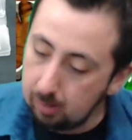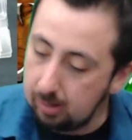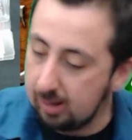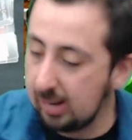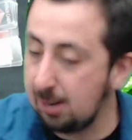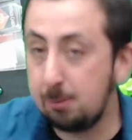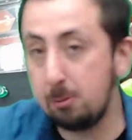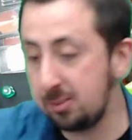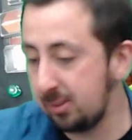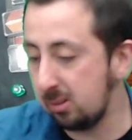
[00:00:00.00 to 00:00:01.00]
If it
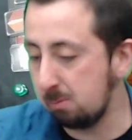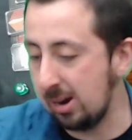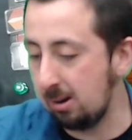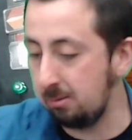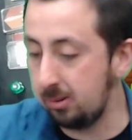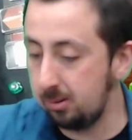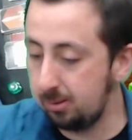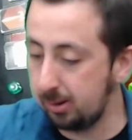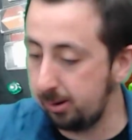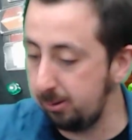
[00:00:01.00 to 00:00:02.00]
was still around,
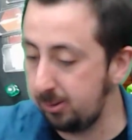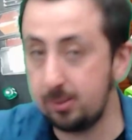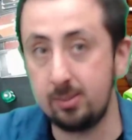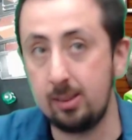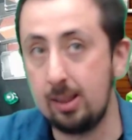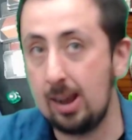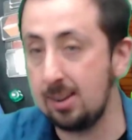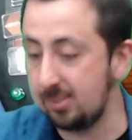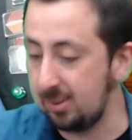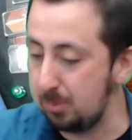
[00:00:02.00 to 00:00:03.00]
the ghost
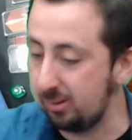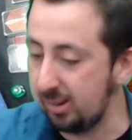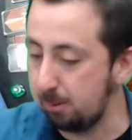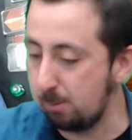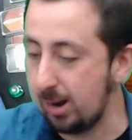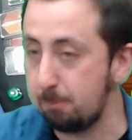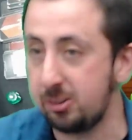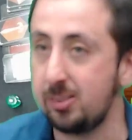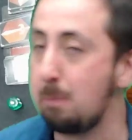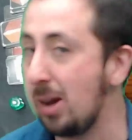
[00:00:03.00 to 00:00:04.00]
has an ability in red, which
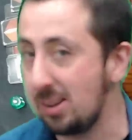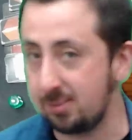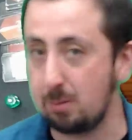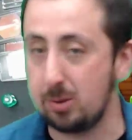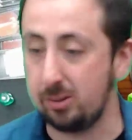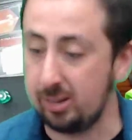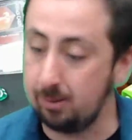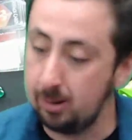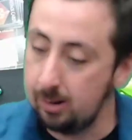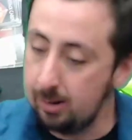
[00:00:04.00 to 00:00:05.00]
is a passive ability,
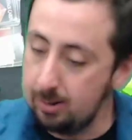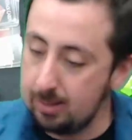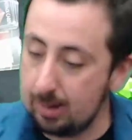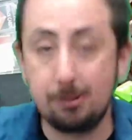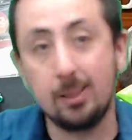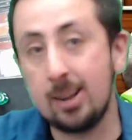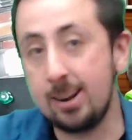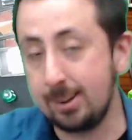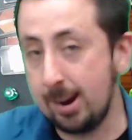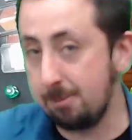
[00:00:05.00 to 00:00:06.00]
that would let
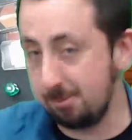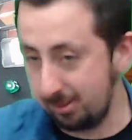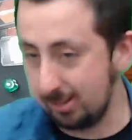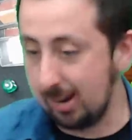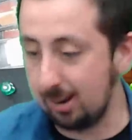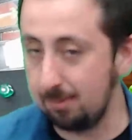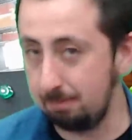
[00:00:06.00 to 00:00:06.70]
it counterattack.